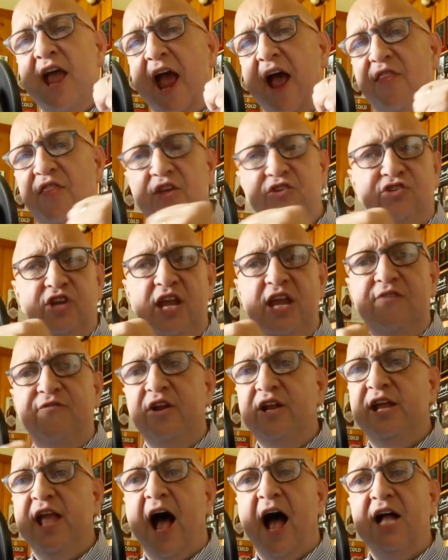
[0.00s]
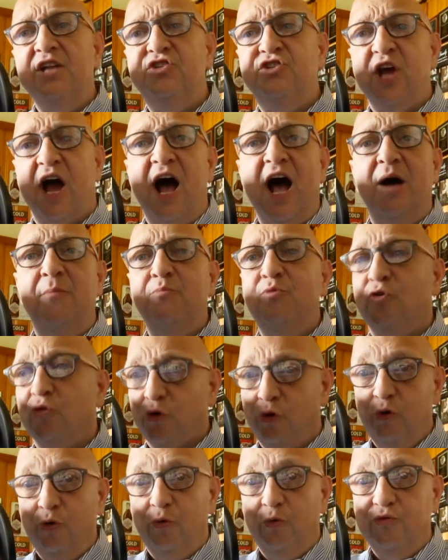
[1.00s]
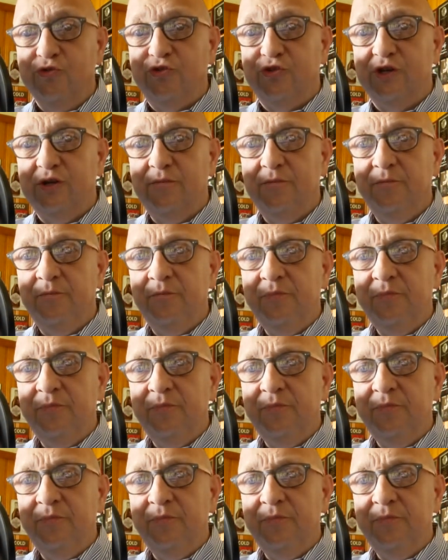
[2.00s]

And this even got Tom Cruise